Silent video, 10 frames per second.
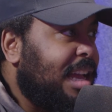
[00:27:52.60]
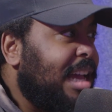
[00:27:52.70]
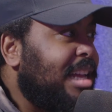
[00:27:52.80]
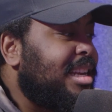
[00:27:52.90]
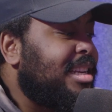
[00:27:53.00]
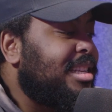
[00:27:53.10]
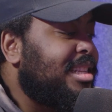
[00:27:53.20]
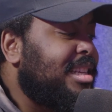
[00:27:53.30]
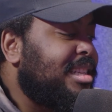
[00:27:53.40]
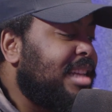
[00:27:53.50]
and
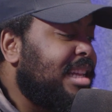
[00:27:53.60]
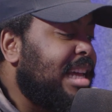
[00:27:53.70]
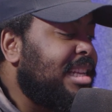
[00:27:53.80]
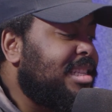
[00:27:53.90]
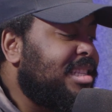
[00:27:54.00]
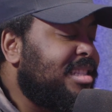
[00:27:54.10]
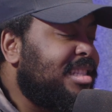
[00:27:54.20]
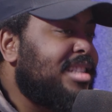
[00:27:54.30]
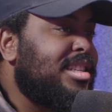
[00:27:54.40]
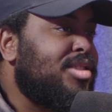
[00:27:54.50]
things like, and
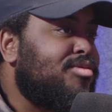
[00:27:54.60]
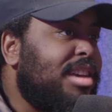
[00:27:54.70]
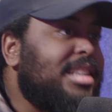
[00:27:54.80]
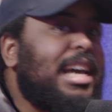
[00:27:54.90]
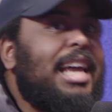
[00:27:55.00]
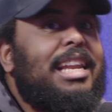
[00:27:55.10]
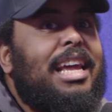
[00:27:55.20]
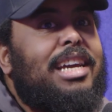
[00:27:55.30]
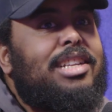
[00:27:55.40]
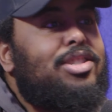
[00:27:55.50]
it's kind of
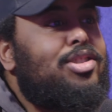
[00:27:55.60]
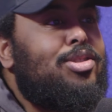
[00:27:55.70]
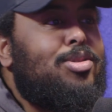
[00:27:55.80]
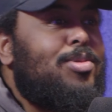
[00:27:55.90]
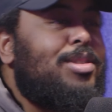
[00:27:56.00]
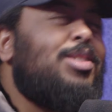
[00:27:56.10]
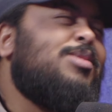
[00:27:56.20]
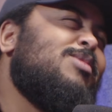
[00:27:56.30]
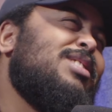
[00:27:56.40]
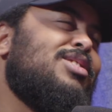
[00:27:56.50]
like a June.
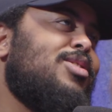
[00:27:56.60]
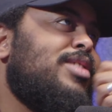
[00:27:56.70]
No, it's not